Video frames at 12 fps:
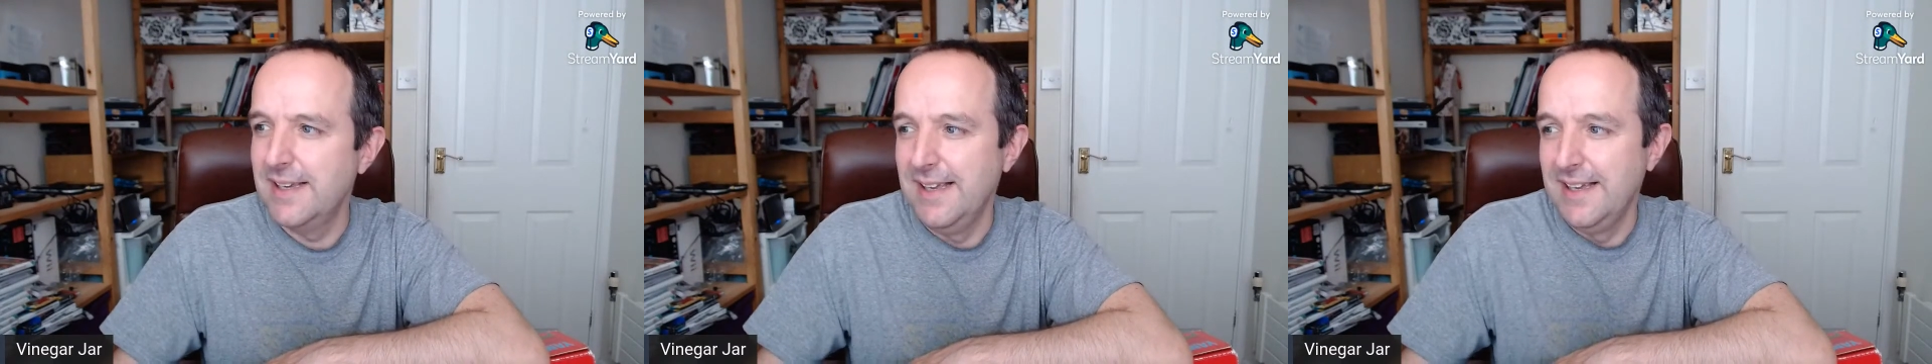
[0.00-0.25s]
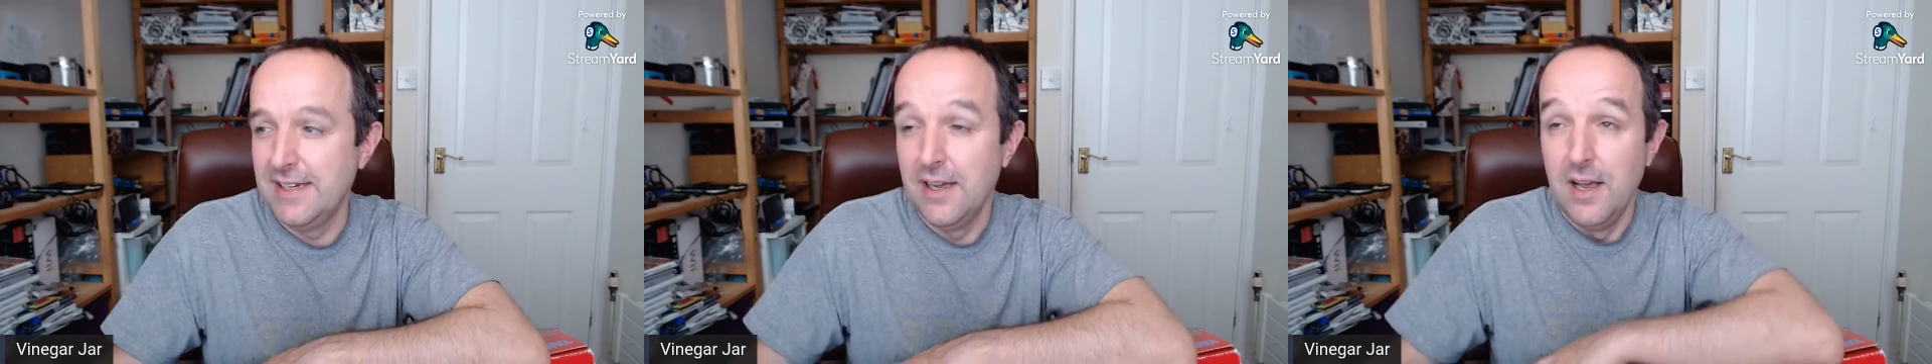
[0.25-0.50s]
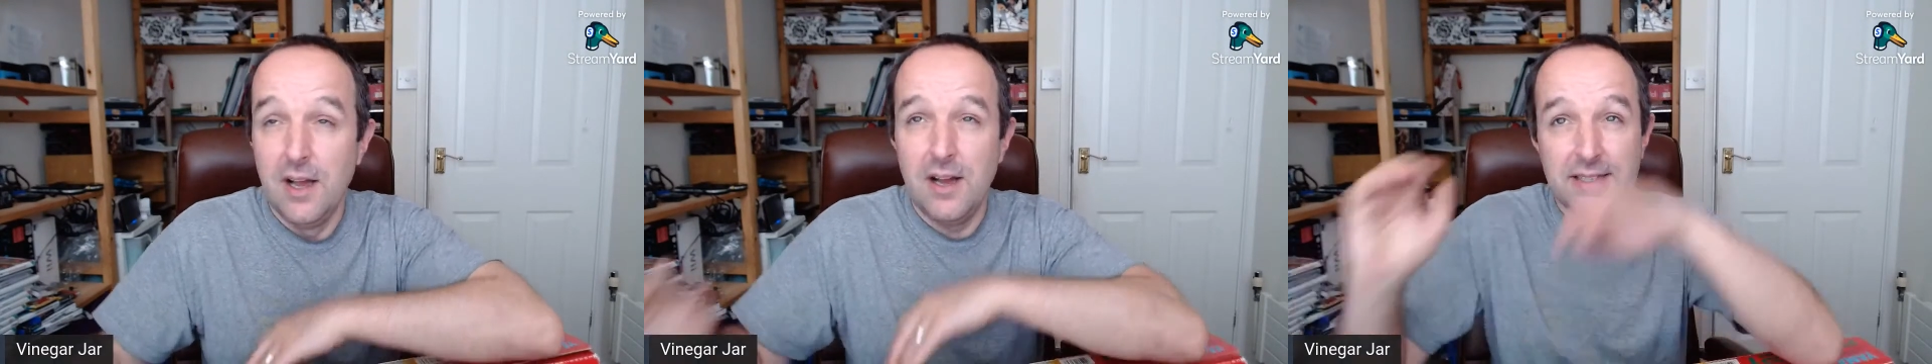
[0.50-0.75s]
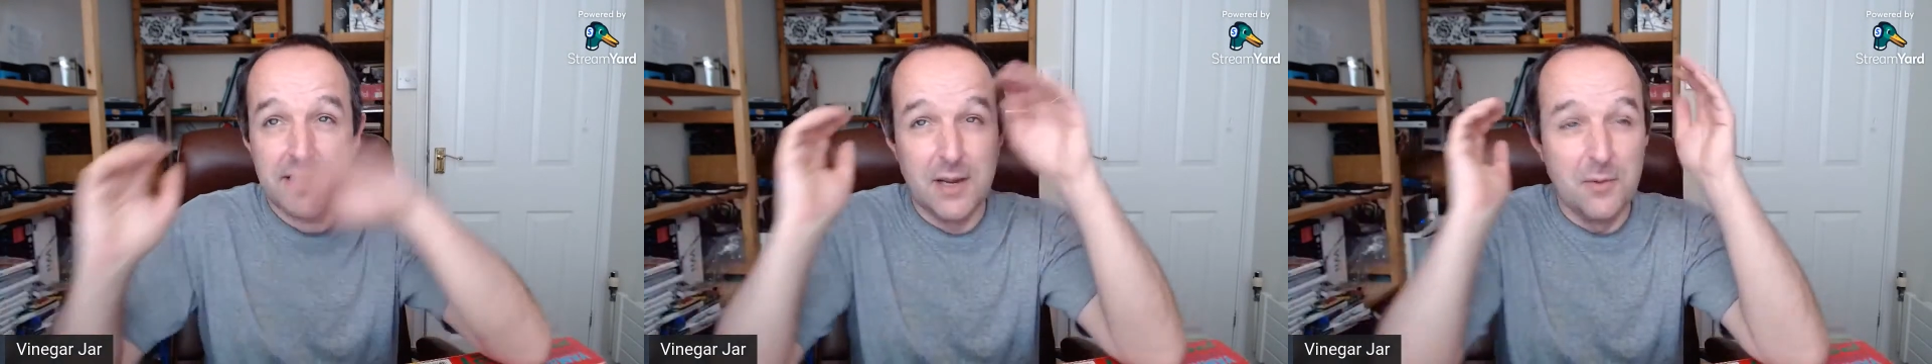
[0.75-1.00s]

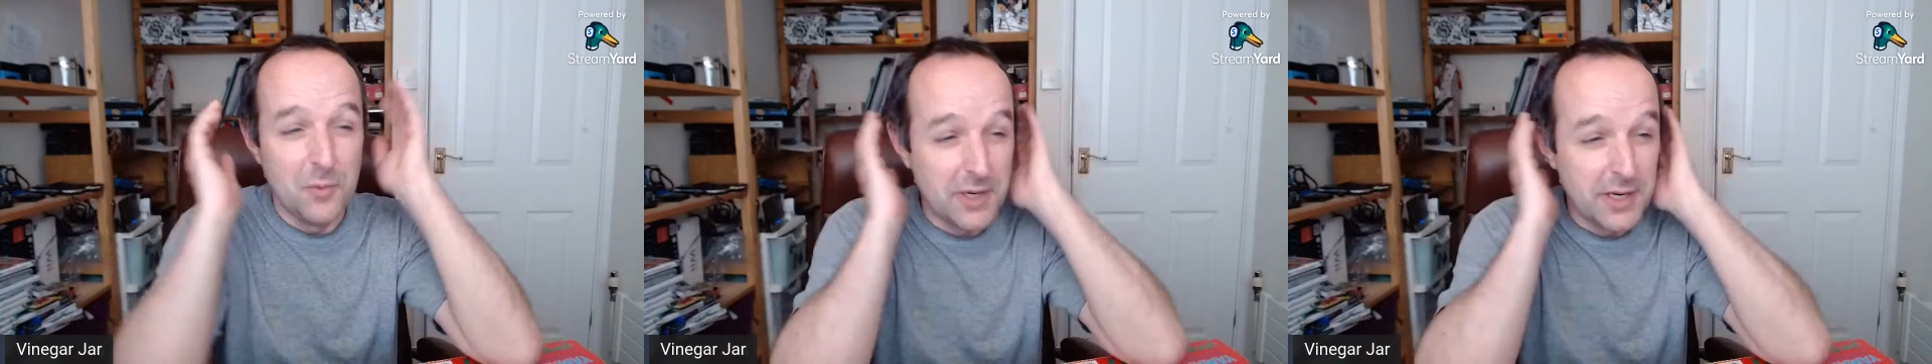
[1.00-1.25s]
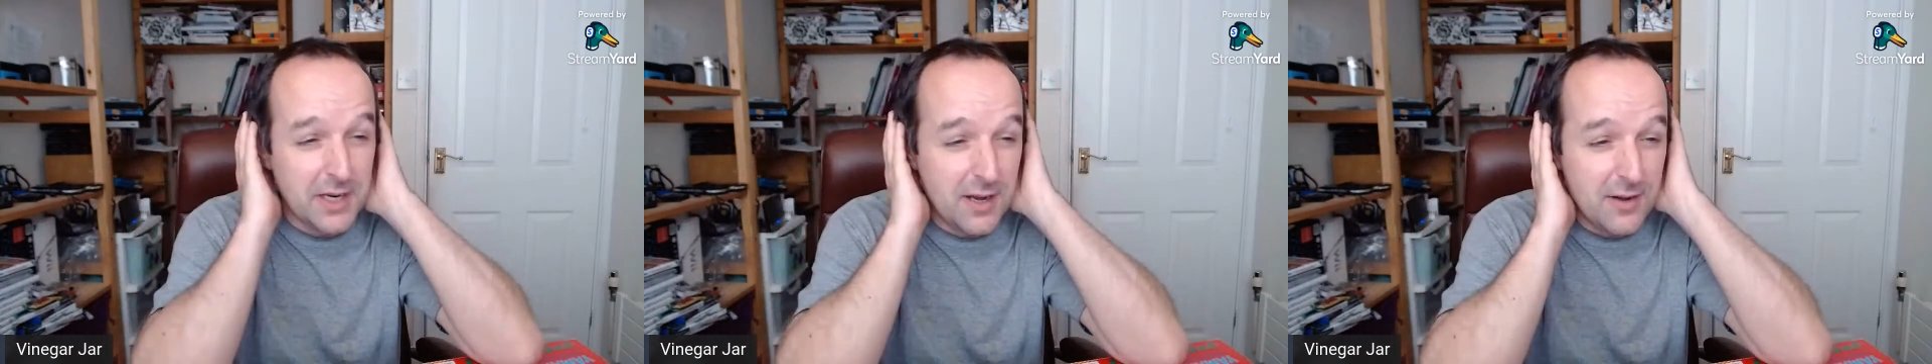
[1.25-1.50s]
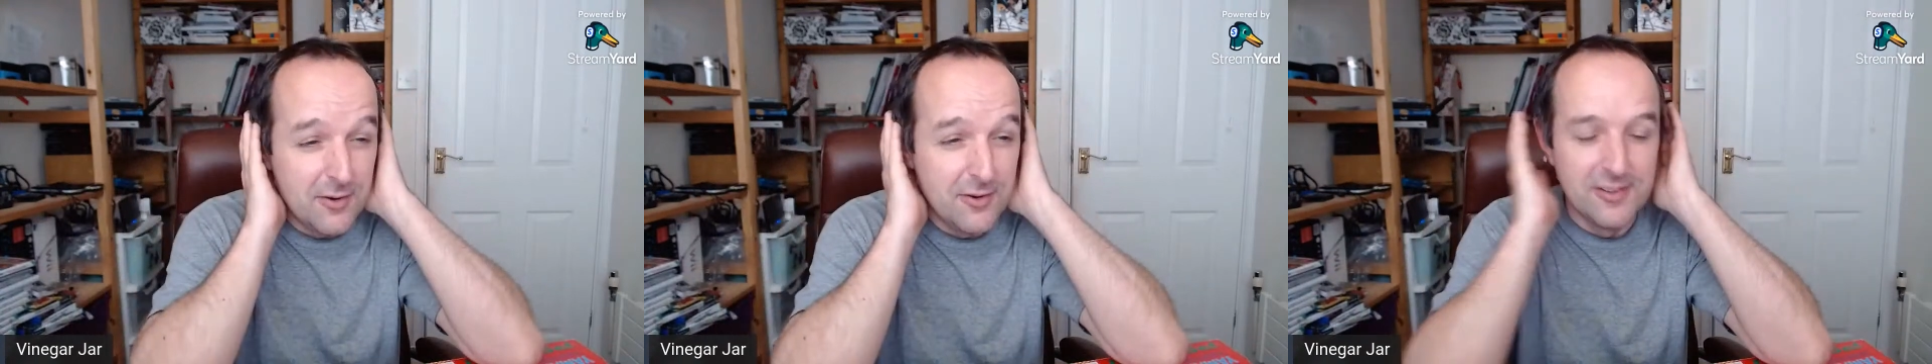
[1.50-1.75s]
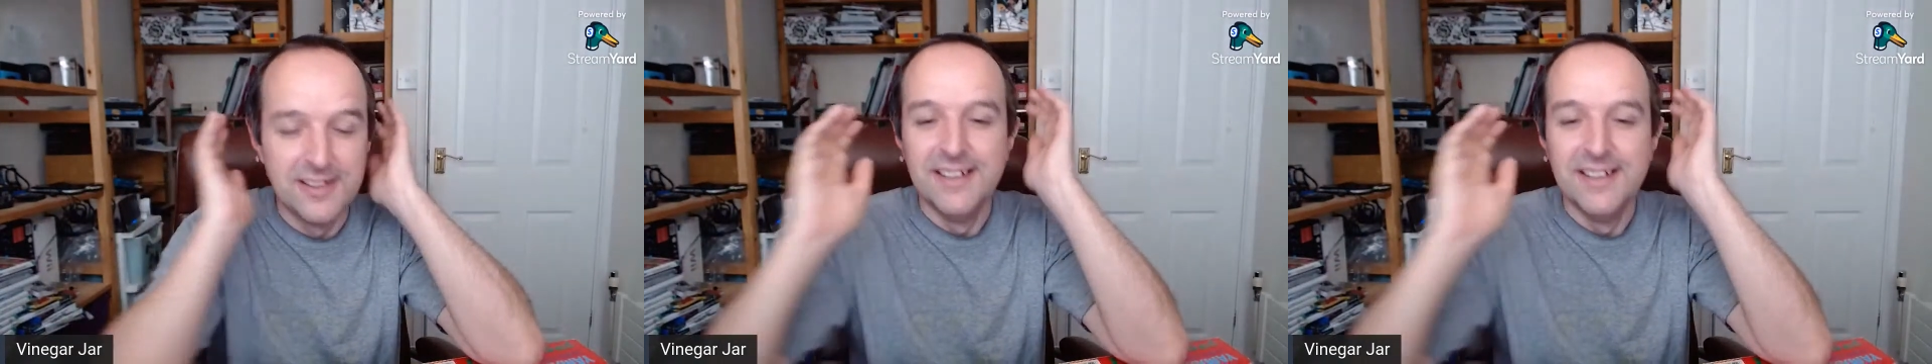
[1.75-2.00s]
I don't want to know
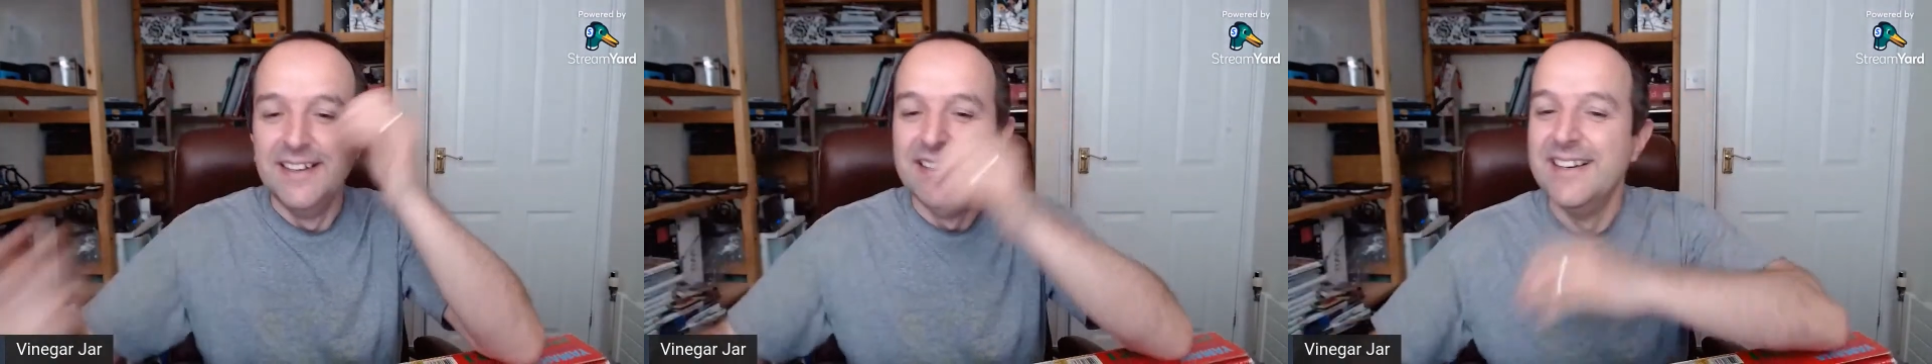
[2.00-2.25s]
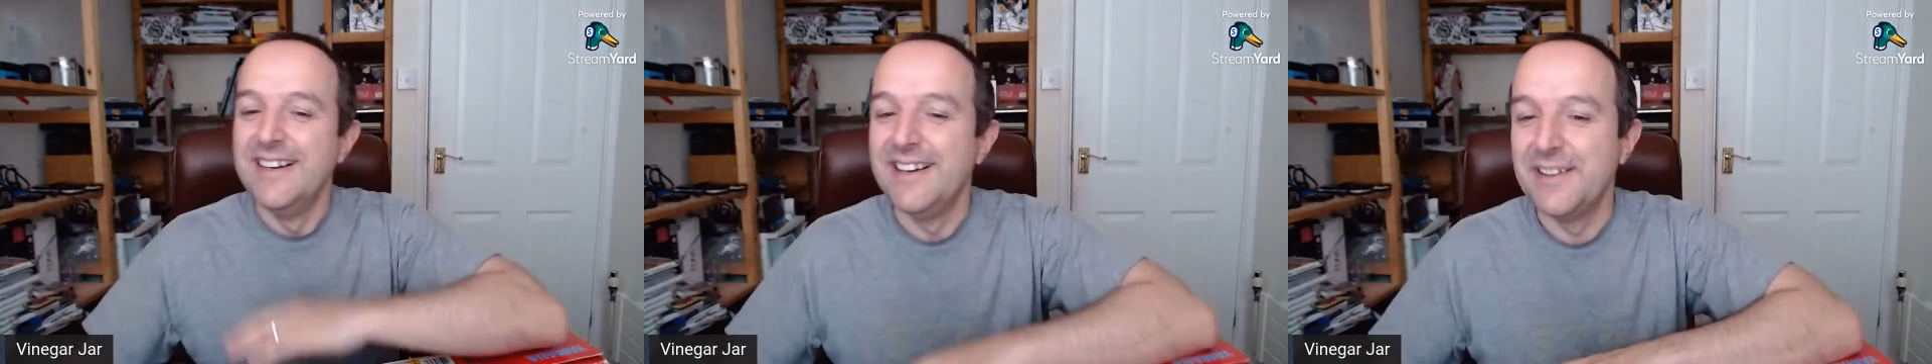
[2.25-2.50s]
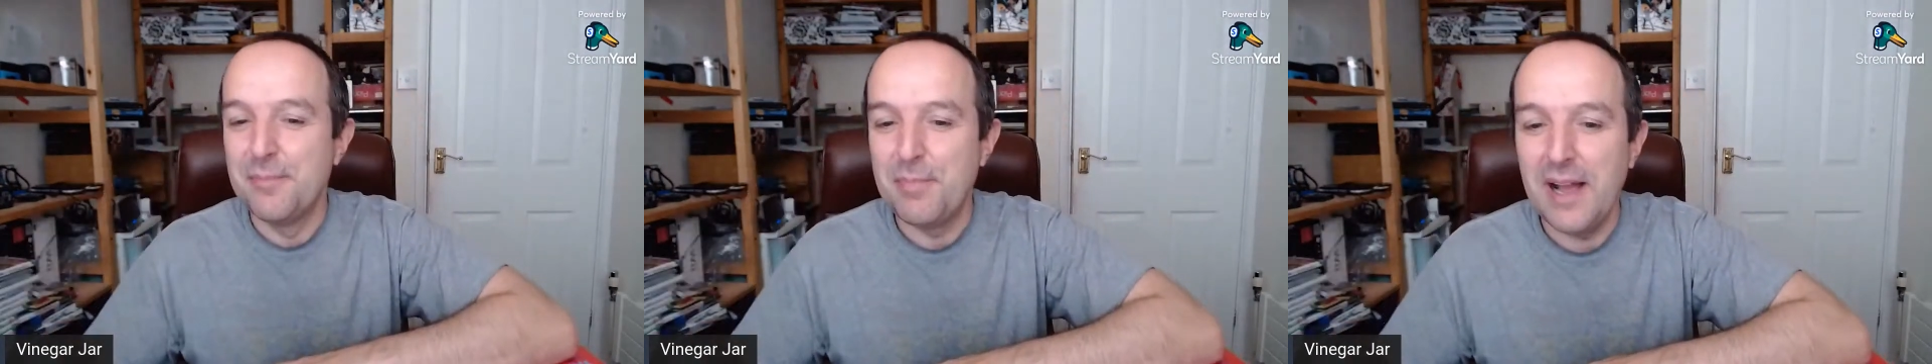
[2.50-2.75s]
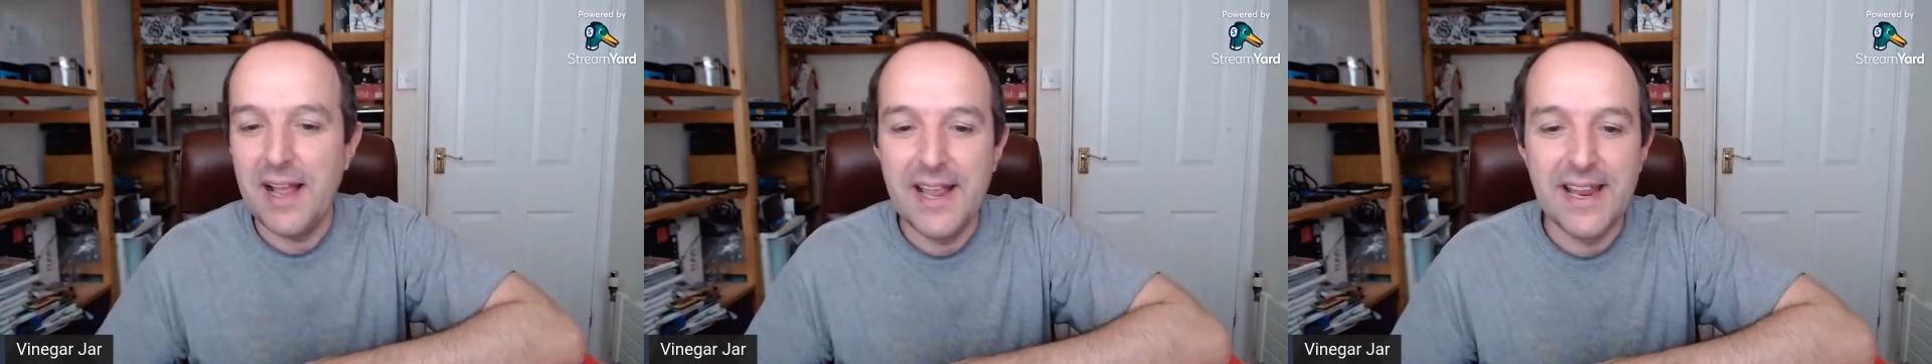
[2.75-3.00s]
the
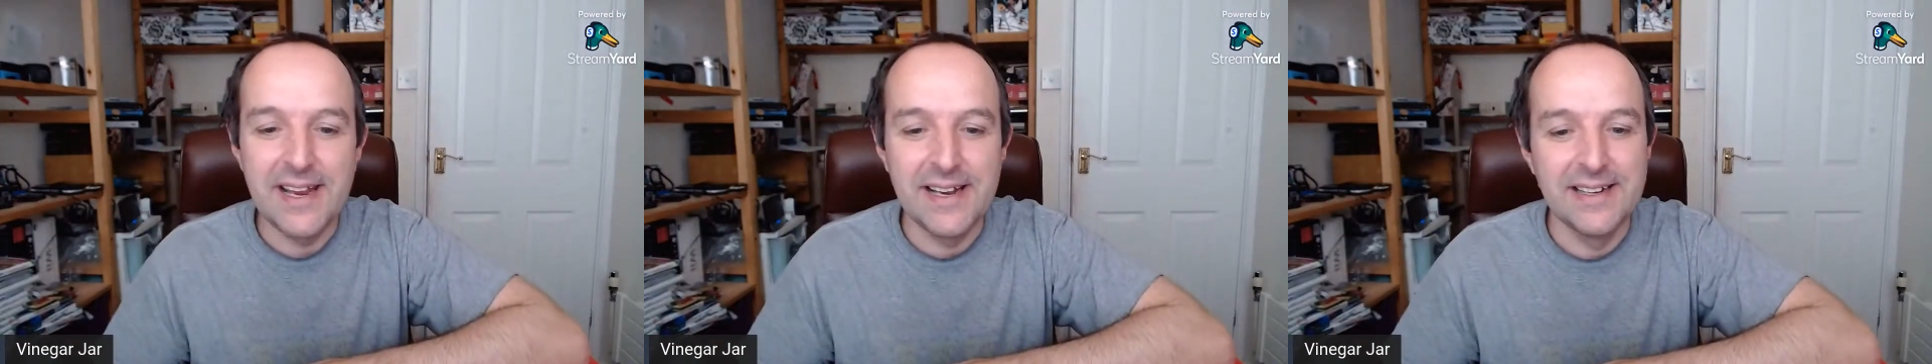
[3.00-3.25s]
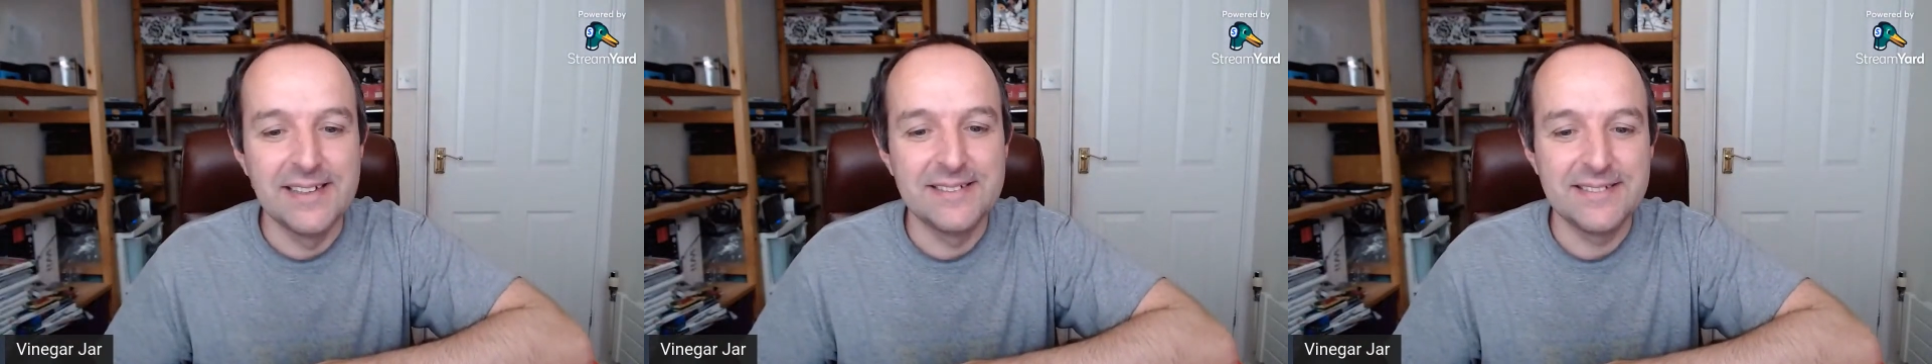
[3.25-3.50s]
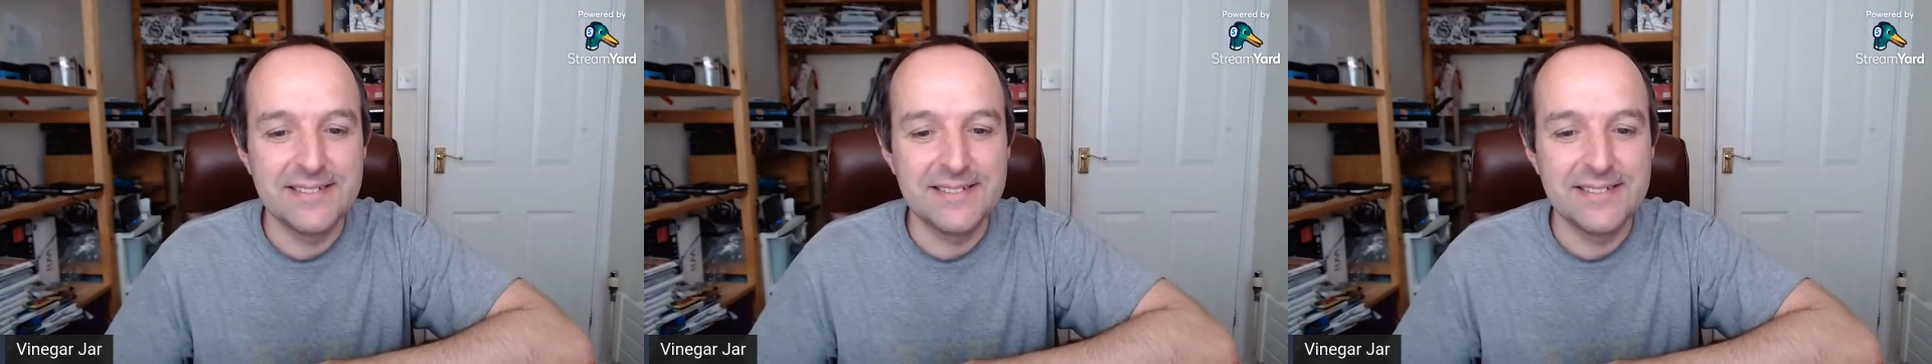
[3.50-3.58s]
pain.